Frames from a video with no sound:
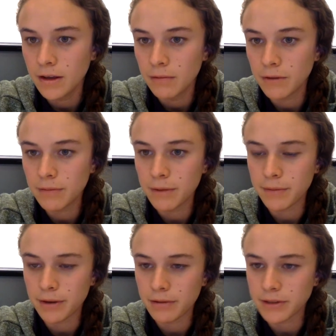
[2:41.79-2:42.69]
One of my
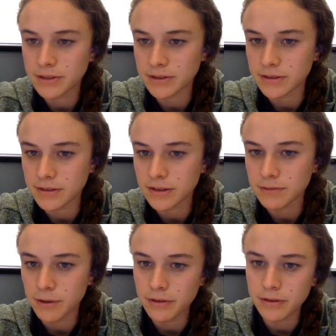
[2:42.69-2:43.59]
main questions is
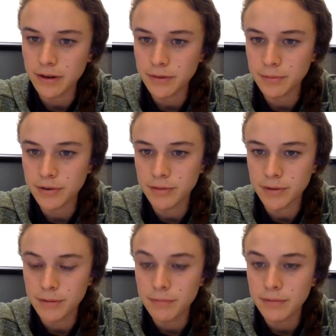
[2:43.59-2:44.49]
whether or not the
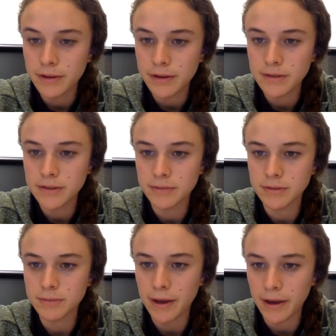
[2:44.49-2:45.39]
premium that
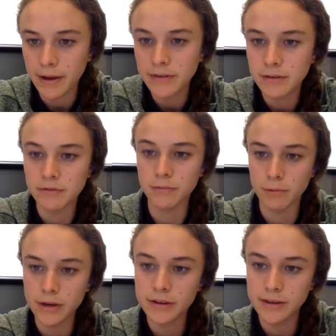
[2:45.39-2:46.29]
consumers pay to
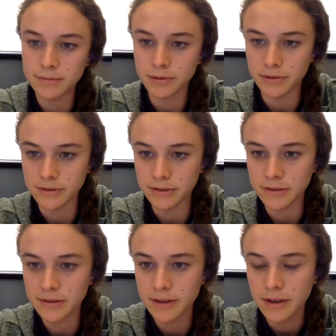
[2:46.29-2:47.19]
reward these producers